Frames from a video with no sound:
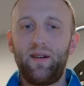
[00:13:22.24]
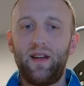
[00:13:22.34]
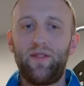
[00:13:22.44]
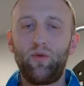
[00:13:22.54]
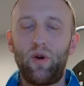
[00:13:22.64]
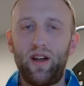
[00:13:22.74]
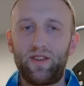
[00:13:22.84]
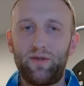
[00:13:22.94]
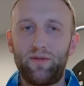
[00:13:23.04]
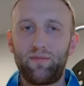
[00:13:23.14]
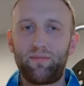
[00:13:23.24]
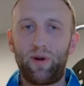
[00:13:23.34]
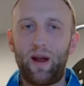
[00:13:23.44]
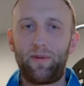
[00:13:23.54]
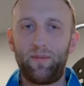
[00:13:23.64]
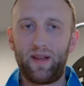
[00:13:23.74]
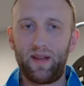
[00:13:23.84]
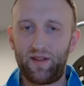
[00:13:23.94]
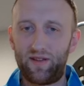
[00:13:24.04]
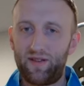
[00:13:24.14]
If you want to prep your
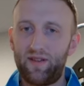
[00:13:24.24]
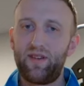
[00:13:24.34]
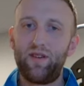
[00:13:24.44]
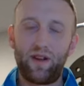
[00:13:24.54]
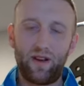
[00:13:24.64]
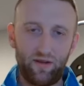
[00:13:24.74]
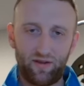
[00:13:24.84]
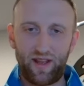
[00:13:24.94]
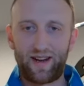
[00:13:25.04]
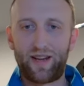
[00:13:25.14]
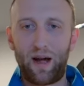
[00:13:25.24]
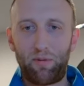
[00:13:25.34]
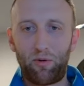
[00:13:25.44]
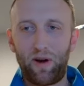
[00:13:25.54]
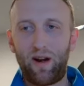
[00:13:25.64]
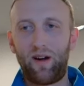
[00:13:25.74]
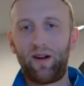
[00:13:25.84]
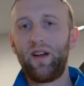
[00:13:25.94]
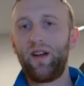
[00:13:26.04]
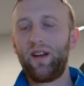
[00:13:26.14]
meals, you can use like
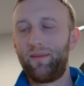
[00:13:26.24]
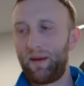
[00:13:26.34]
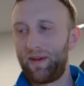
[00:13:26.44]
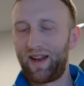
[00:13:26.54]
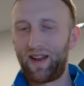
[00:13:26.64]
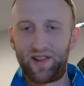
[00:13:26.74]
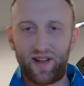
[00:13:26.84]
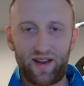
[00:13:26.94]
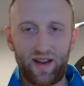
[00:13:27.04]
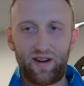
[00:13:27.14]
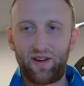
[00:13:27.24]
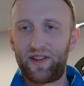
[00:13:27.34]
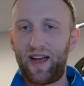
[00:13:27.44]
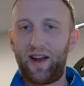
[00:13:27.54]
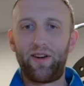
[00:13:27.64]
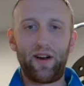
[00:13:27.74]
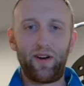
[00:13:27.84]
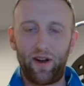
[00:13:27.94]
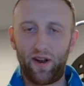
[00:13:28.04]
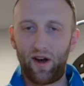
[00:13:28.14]
Tupperware, maybe on a Sunday or Saturday
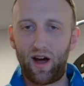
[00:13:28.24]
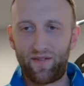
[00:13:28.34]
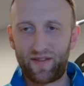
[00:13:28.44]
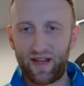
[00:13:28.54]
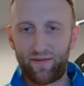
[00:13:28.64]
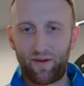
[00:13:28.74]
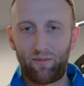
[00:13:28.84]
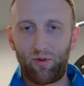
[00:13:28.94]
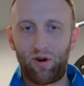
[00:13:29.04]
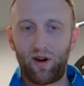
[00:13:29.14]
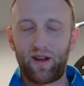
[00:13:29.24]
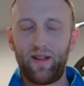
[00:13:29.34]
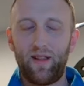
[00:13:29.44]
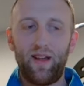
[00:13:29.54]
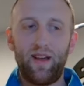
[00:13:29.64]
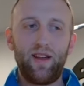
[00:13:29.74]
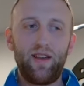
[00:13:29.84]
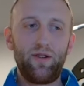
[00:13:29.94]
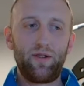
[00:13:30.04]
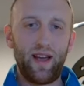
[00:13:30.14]
or on an off day from work.
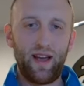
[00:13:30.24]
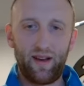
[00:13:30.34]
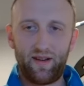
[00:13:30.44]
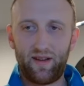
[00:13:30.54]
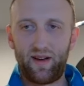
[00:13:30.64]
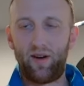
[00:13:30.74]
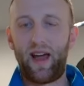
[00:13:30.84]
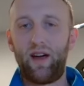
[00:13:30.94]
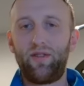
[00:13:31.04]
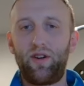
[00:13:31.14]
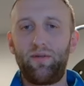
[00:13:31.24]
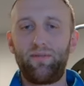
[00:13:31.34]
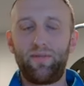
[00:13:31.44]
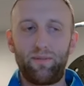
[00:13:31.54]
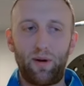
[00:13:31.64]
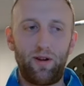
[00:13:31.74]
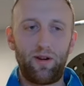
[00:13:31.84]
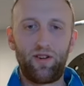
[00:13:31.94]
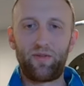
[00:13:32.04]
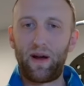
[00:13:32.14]
You can, have your
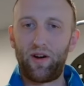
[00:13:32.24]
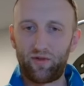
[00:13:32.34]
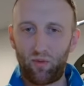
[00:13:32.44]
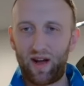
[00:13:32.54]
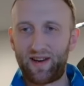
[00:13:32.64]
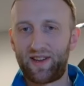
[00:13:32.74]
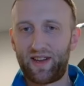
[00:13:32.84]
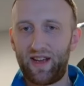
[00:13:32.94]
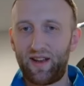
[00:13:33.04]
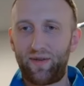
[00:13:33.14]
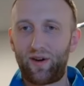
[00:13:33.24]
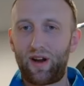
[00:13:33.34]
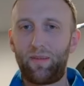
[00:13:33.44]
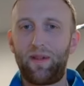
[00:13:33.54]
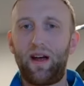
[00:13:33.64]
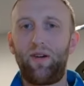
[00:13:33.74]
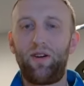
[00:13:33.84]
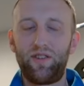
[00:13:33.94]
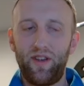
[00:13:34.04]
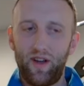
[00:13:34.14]
partner or spouse watch the kids for a couple
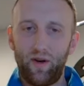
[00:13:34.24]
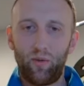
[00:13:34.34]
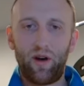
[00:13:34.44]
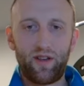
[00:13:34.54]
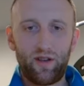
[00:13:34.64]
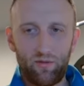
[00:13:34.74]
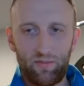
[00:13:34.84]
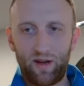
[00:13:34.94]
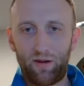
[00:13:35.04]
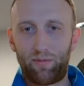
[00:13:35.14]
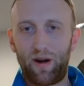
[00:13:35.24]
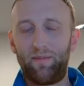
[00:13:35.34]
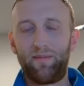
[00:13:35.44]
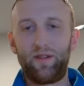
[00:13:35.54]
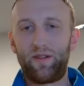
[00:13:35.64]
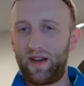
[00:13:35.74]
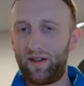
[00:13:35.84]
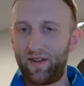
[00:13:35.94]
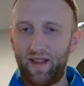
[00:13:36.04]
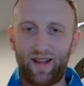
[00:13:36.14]
hours while you meal prep. You can
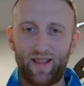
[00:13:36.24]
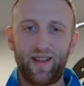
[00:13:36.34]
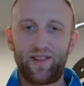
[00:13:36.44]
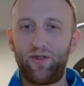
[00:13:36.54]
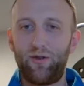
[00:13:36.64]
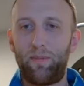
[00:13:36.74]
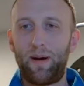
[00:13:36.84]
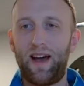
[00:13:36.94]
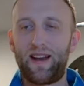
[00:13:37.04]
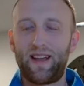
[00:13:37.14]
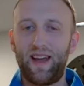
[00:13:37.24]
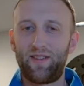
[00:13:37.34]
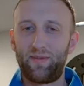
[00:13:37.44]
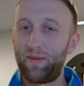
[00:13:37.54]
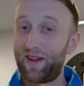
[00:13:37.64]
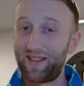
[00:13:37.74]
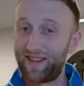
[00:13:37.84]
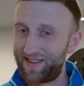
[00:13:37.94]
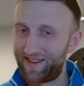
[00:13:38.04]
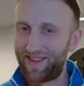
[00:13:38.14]
even like listen to a podcast. Maybe you can
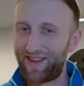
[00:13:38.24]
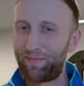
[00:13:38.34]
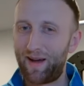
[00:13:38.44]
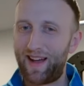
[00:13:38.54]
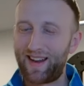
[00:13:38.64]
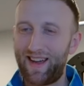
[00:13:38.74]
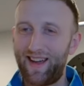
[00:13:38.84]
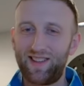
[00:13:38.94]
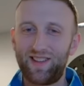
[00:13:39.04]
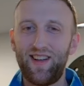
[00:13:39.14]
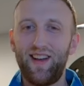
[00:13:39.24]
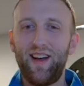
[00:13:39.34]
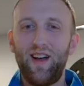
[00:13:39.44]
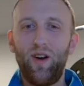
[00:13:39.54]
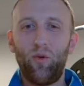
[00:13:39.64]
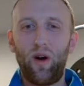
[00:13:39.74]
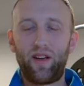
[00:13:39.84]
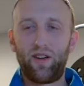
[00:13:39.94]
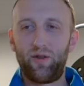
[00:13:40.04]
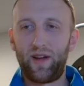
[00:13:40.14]
listen to this podcast
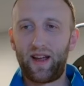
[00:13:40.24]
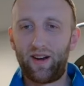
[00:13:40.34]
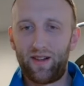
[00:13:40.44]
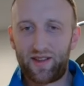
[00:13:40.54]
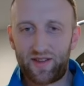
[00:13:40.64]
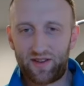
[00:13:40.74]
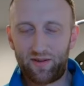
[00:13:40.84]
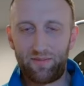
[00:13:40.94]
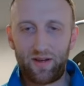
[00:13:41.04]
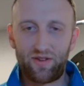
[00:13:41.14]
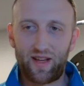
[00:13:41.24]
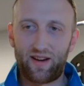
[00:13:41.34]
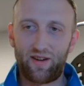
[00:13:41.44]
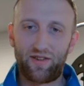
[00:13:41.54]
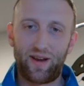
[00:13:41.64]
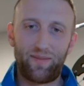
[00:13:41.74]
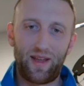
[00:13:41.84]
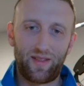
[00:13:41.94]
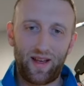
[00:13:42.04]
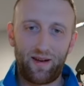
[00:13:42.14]
while you're doing it, or listen to some music or
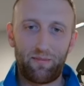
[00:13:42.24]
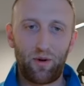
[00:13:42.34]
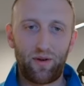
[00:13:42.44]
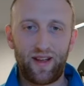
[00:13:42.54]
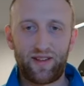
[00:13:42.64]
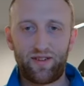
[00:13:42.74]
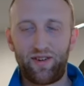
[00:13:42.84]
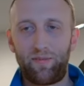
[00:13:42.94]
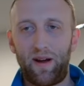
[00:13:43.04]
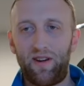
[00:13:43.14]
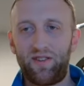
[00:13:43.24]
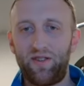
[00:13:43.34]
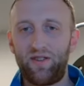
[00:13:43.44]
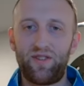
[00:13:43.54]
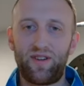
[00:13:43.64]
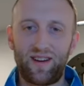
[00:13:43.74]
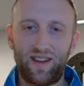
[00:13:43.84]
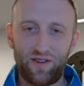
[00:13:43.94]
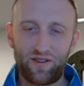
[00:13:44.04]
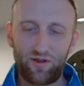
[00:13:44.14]
something that motivates or inspires you, so you can
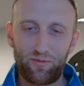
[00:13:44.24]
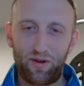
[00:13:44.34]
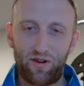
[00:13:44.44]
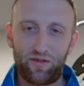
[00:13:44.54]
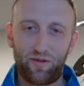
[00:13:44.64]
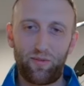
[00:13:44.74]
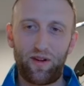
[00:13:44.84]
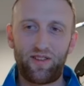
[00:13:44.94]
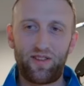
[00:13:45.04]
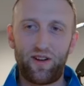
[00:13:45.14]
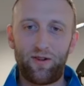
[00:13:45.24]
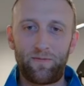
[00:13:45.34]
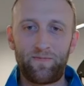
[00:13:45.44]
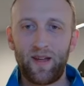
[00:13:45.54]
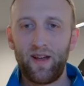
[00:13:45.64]
kill 2 birds with 1 stone.